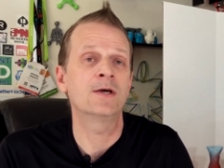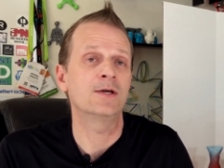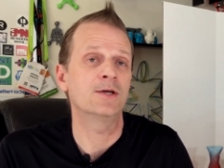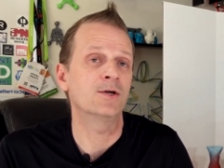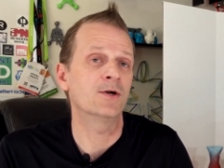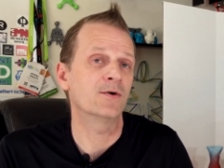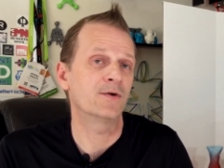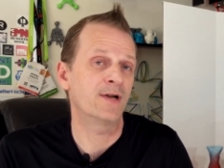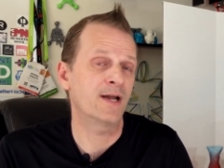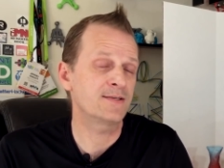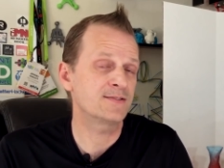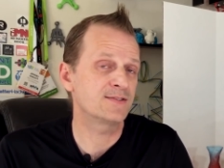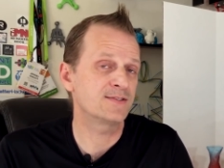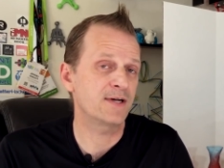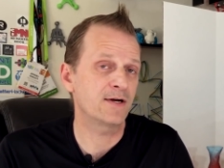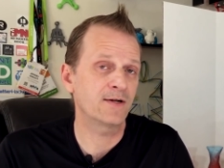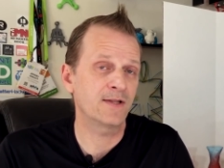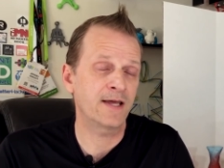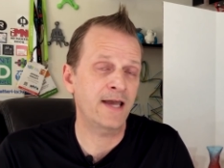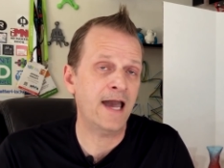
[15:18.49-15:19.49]
You don't
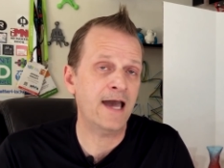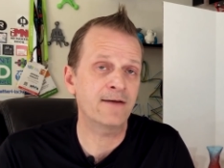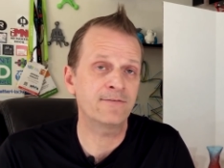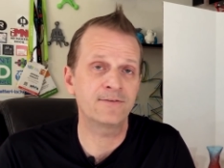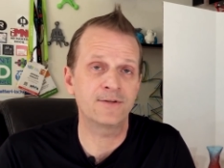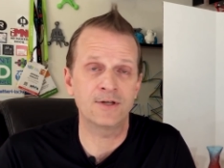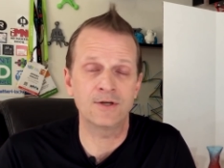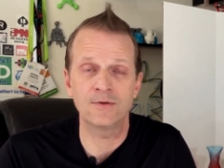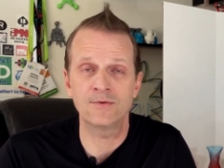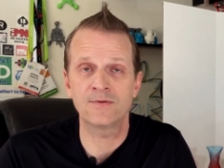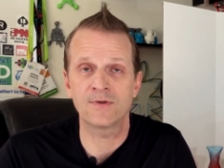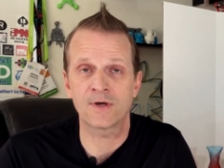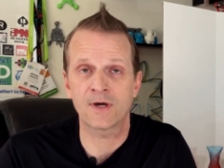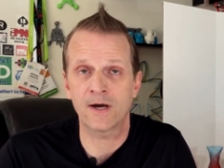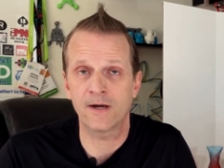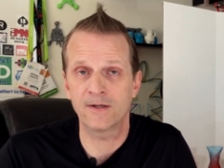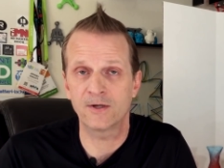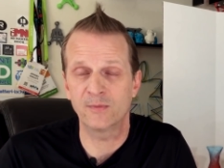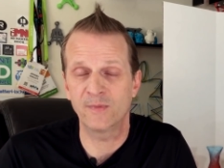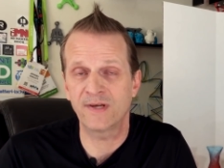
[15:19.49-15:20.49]
necessarily have to use the
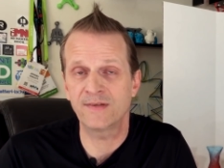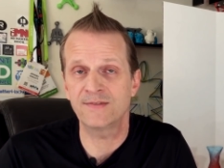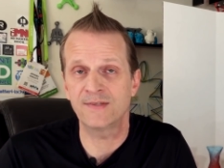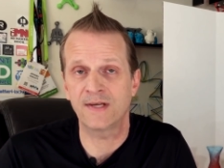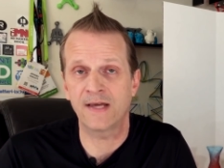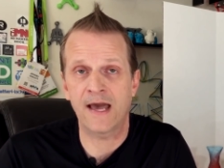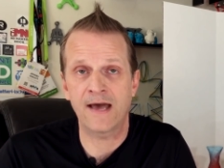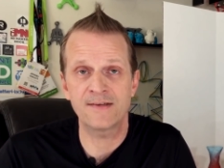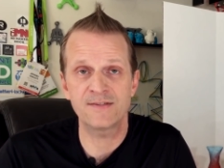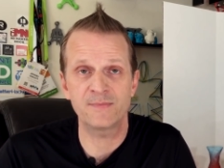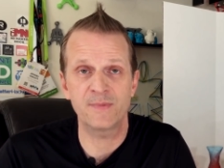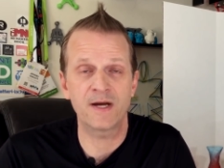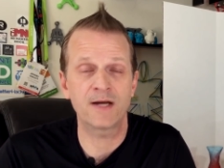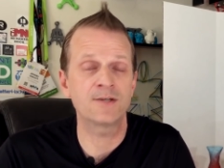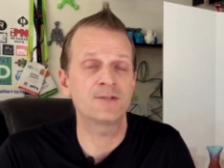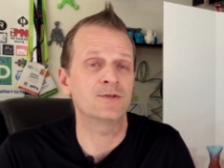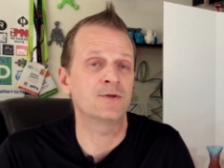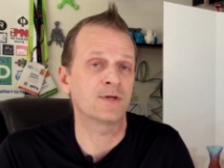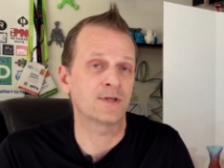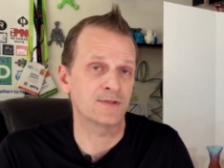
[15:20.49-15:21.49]
color mixing
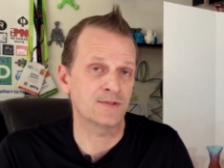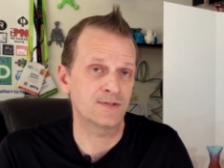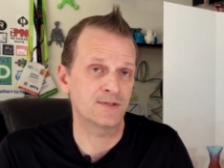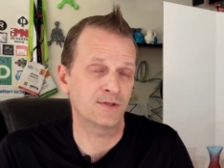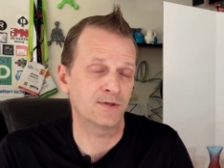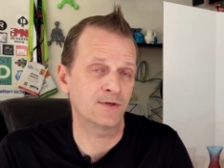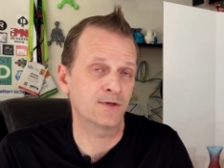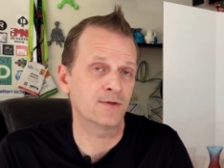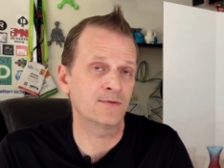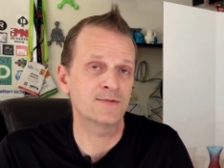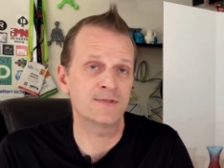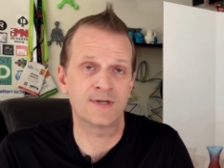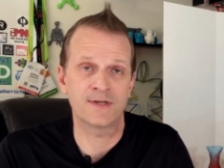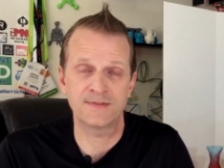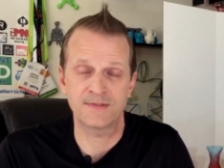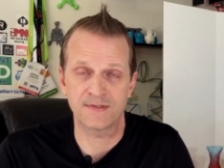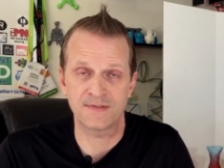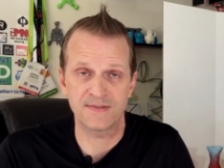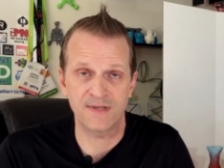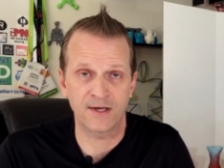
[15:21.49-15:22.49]
aspect. You can still use it
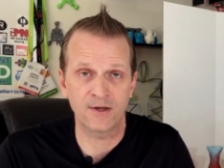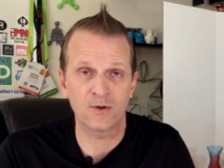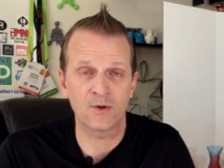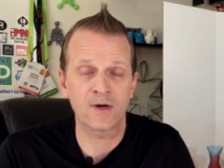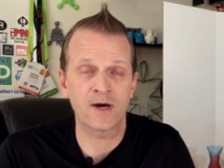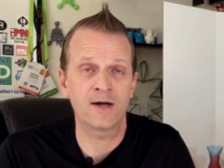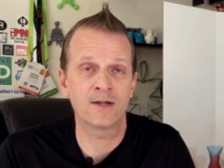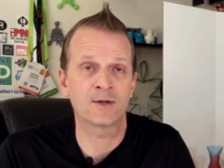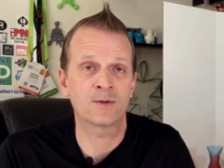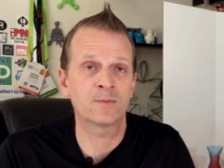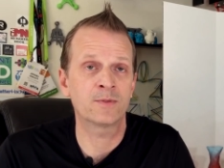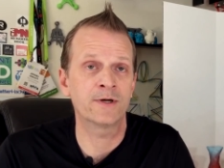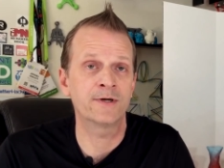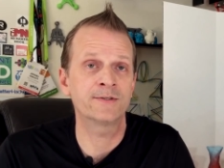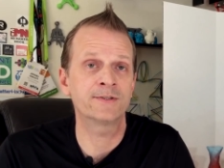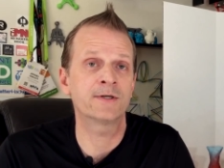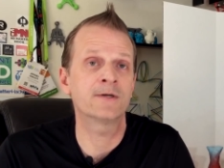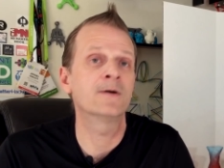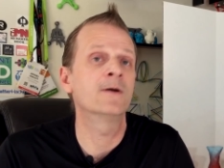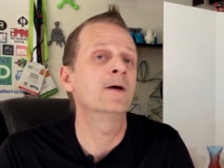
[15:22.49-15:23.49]
as a single color
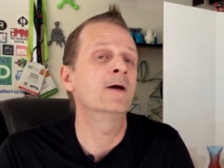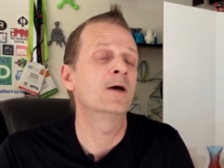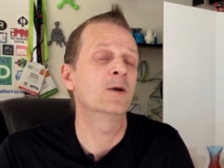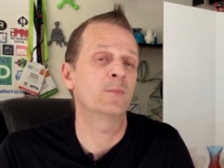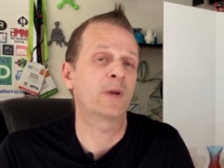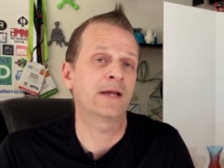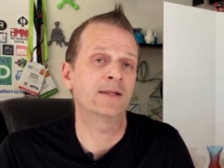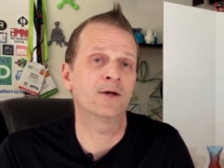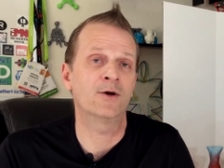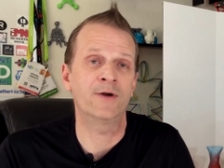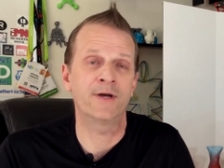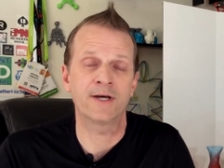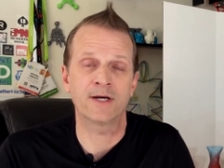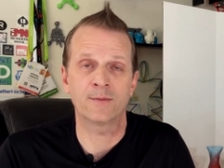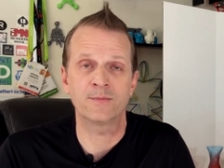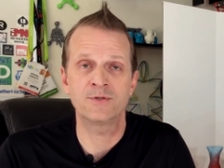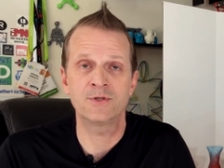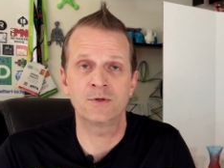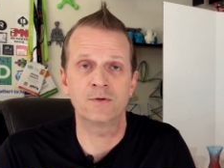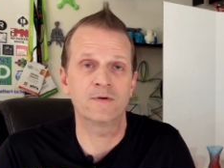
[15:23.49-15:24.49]
printer by loading
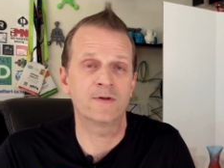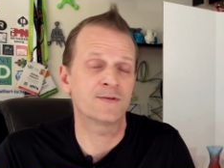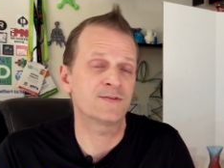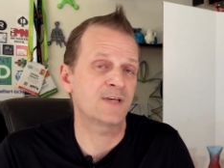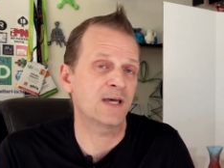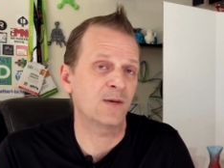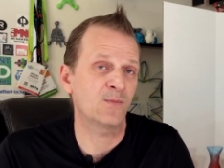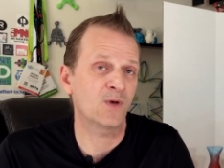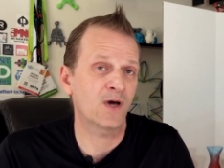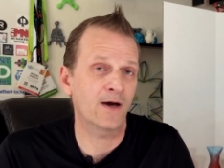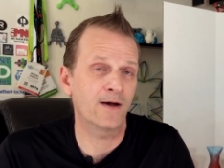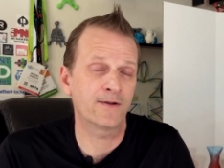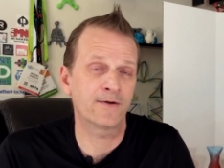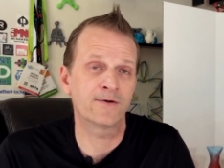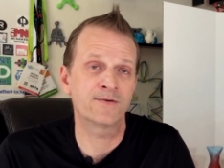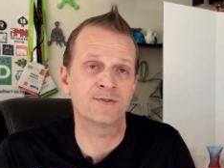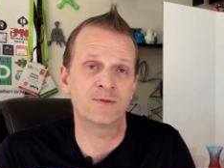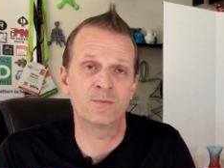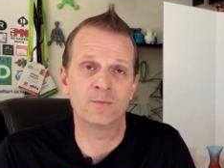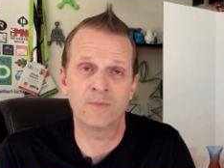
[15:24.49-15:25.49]
up two of the same
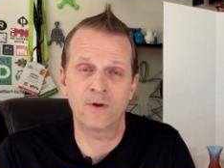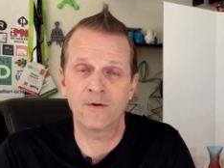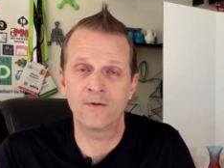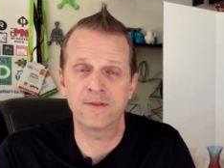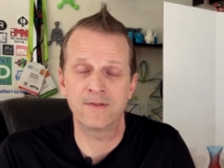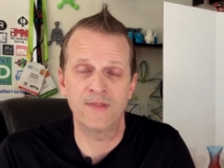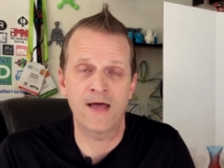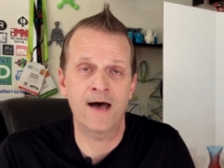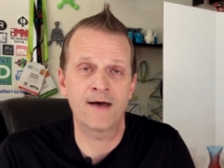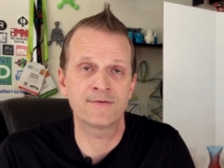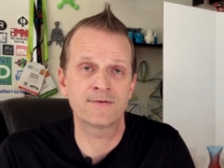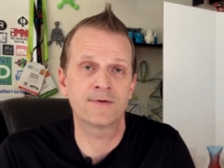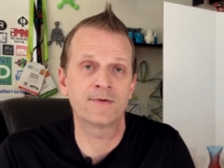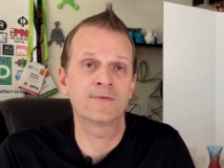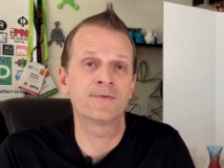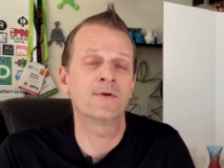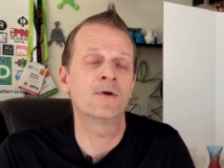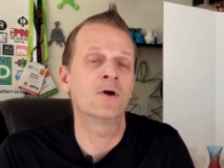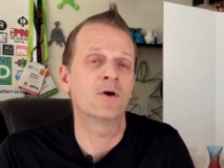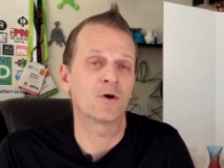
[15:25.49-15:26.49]
colors in both
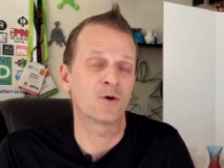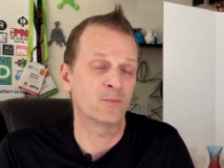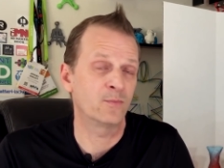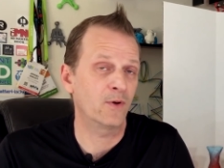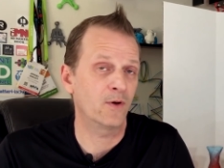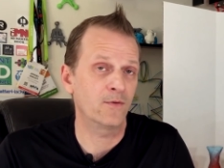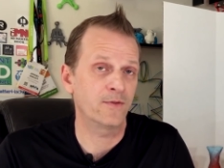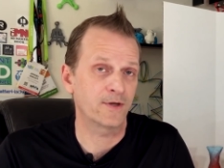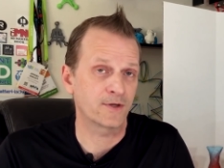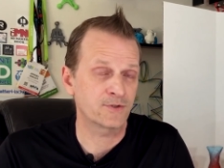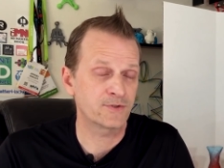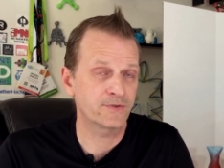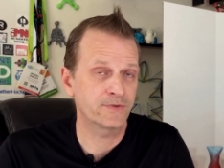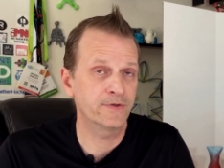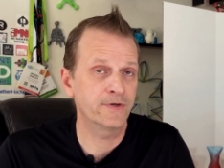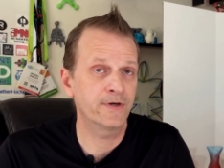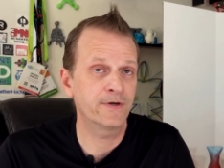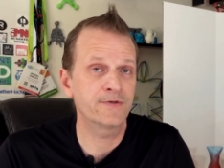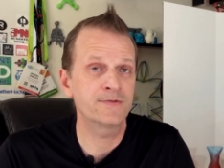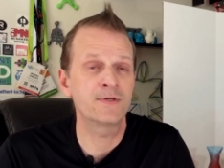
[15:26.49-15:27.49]
nozzles or both
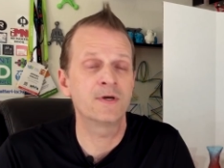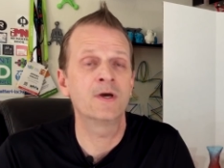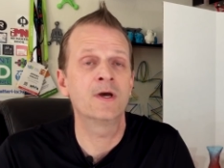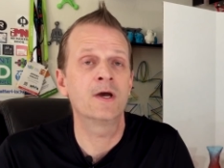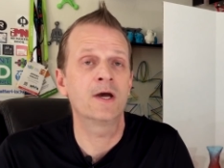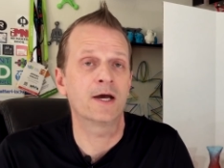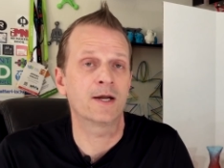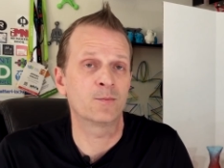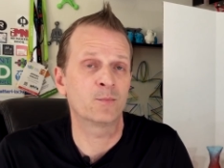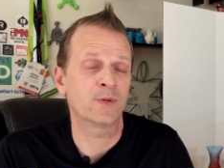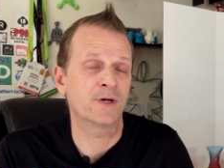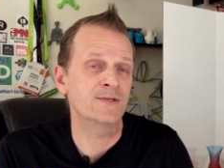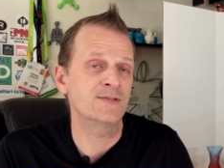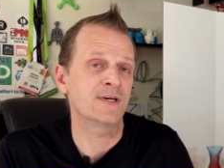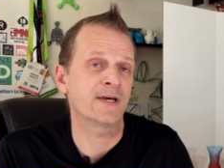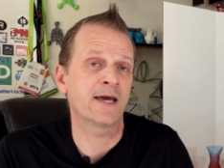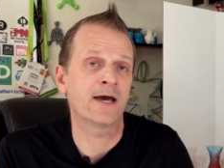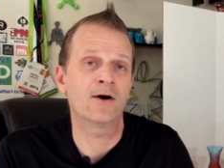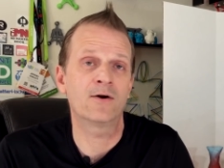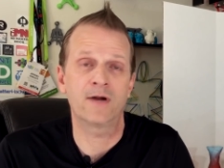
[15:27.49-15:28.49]
extruders and
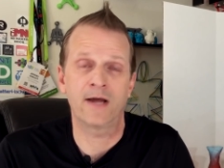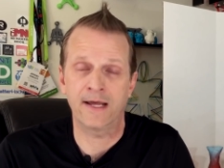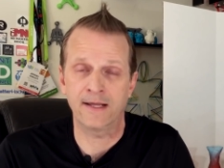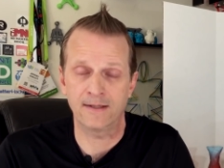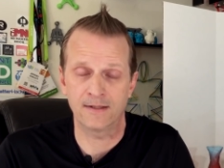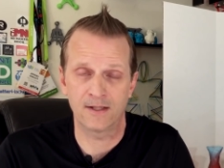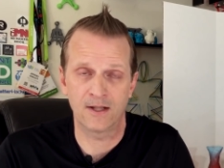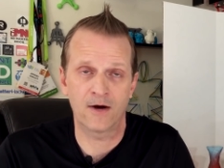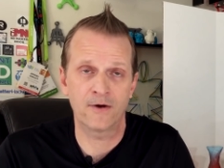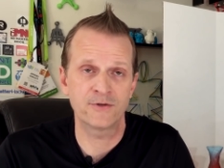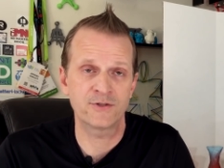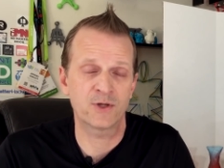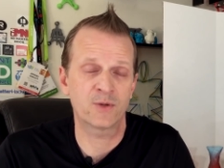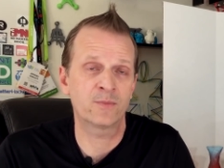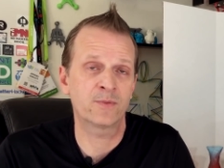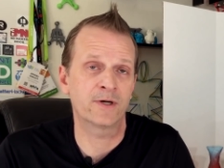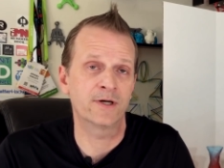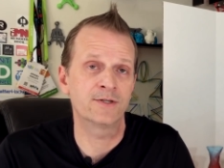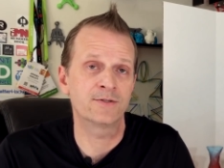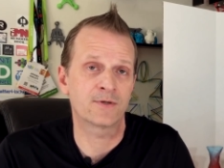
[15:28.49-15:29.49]
printing out a
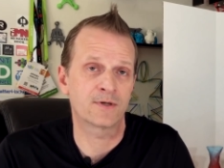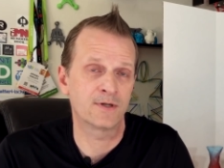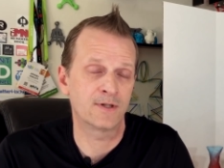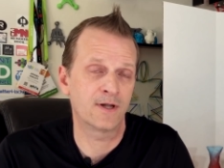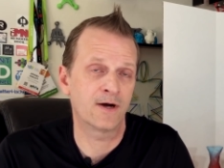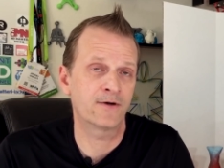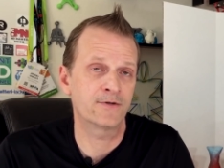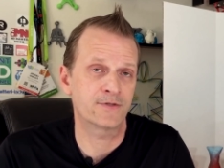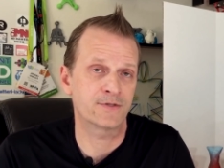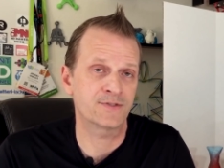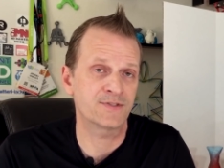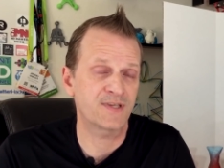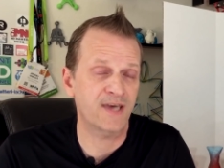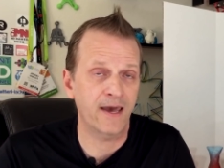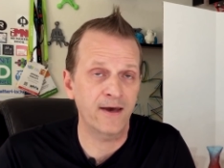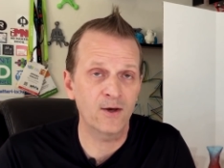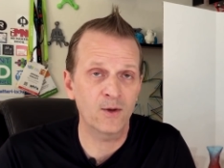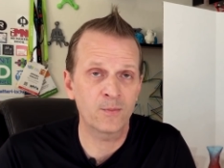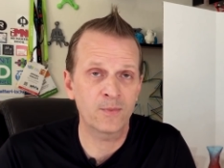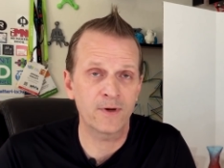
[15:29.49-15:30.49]
larger print or a larger
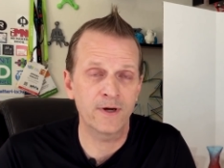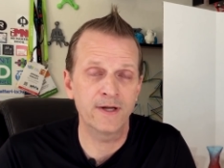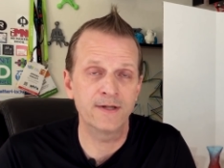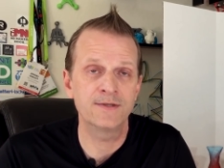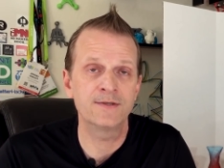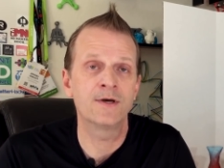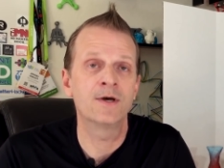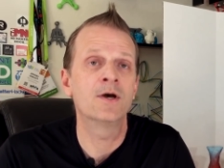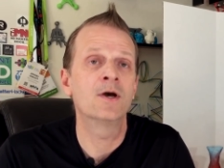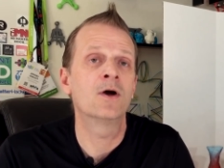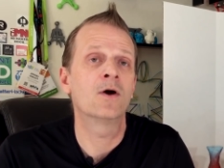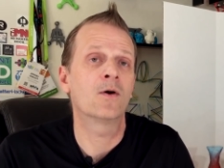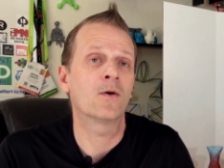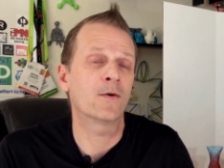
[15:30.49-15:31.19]
scale print.